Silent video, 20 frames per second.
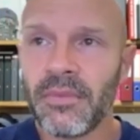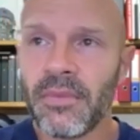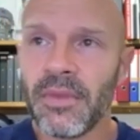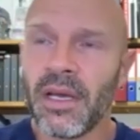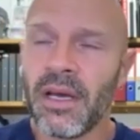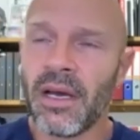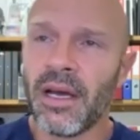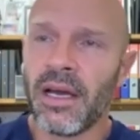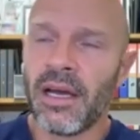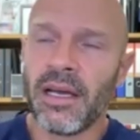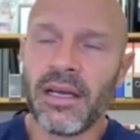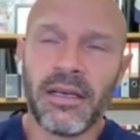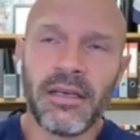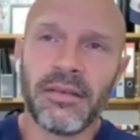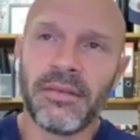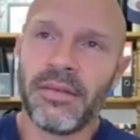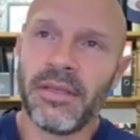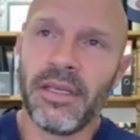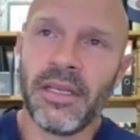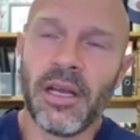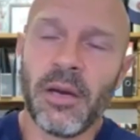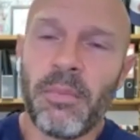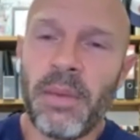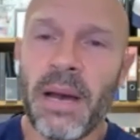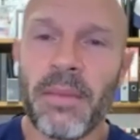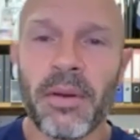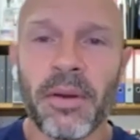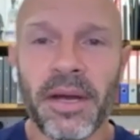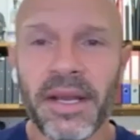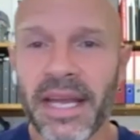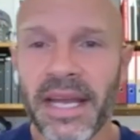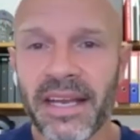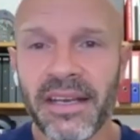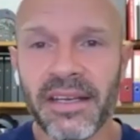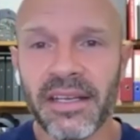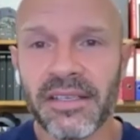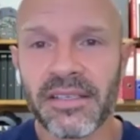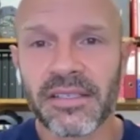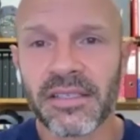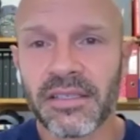Pablo
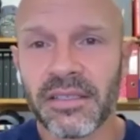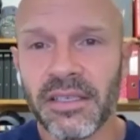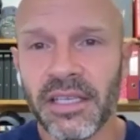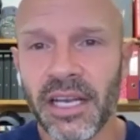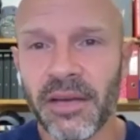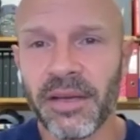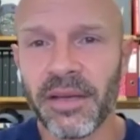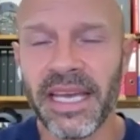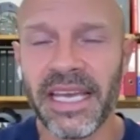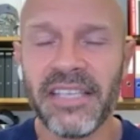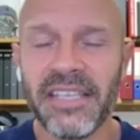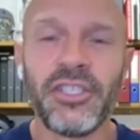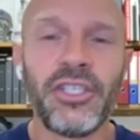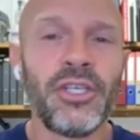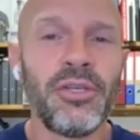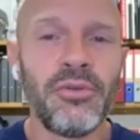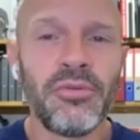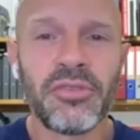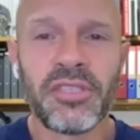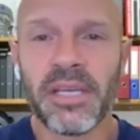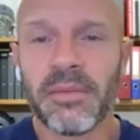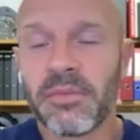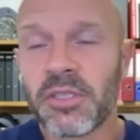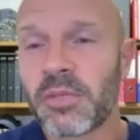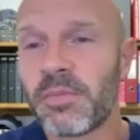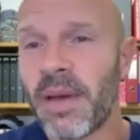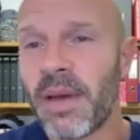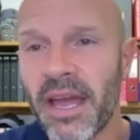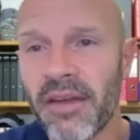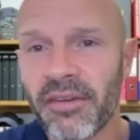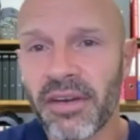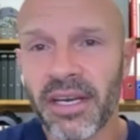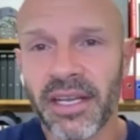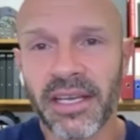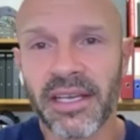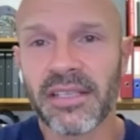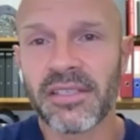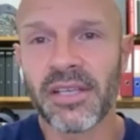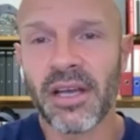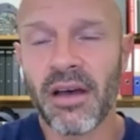Hernandez, he's used him sparingly
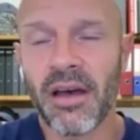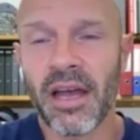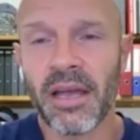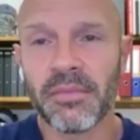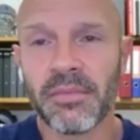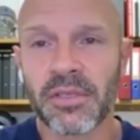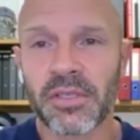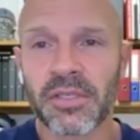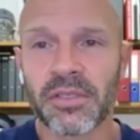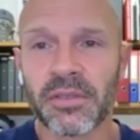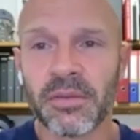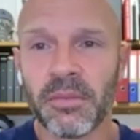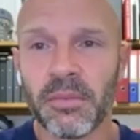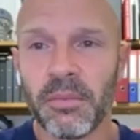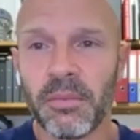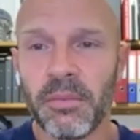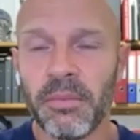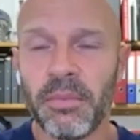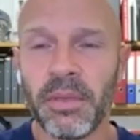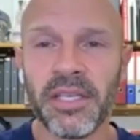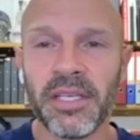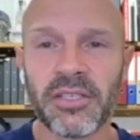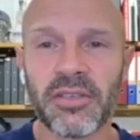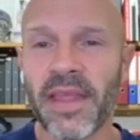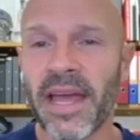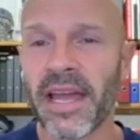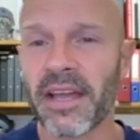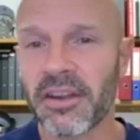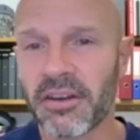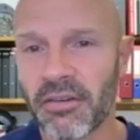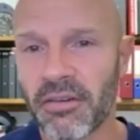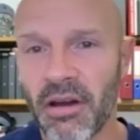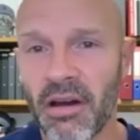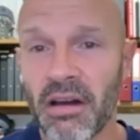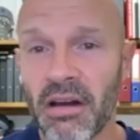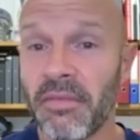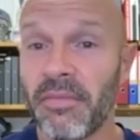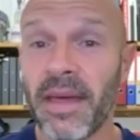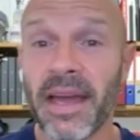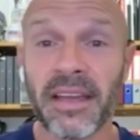at times, but he's got that
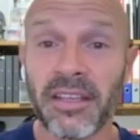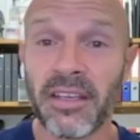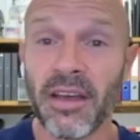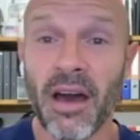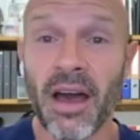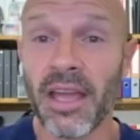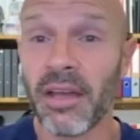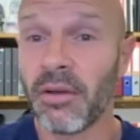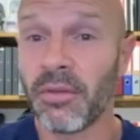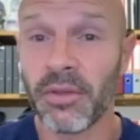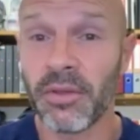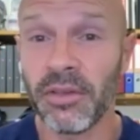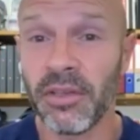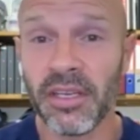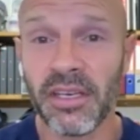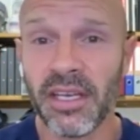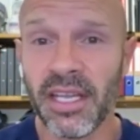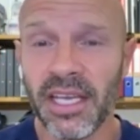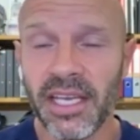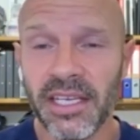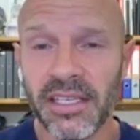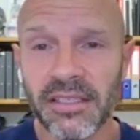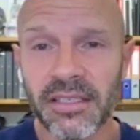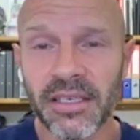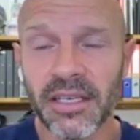craft, that guile that you need.